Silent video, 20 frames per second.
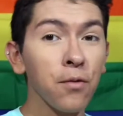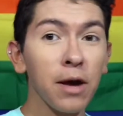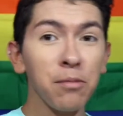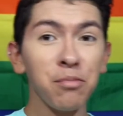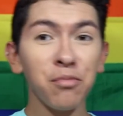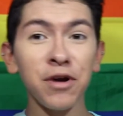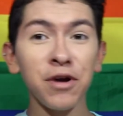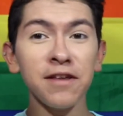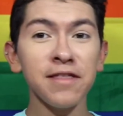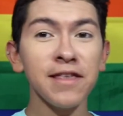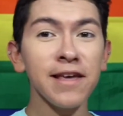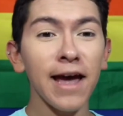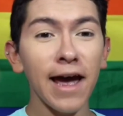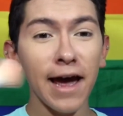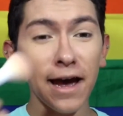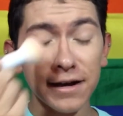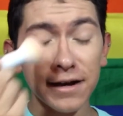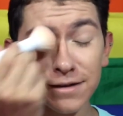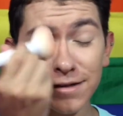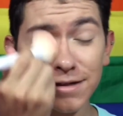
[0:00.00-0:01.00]
like, way the
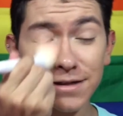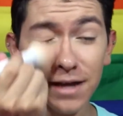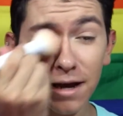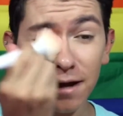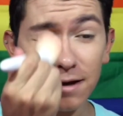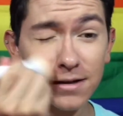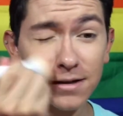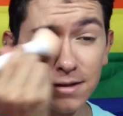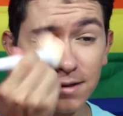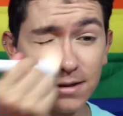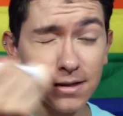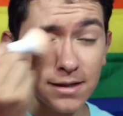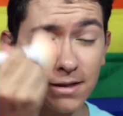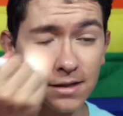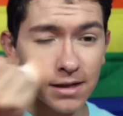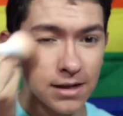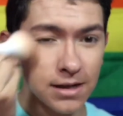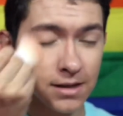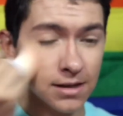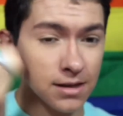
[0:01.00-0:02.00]
access.
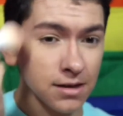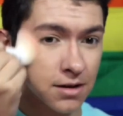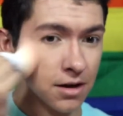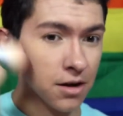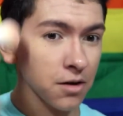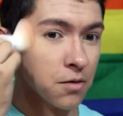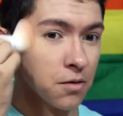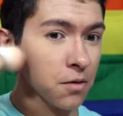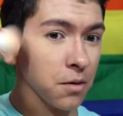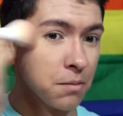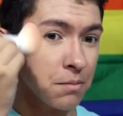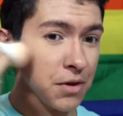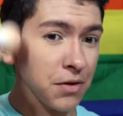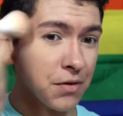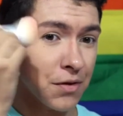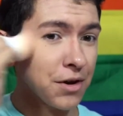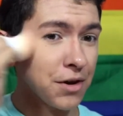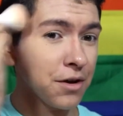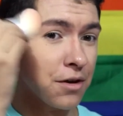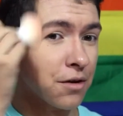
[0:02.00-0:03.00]
Because, you know,
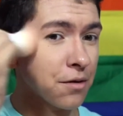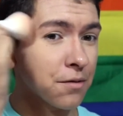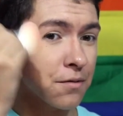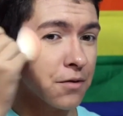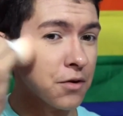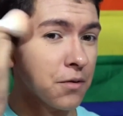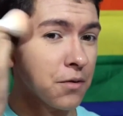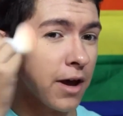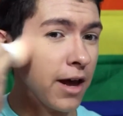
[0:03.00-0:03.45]
beauty guru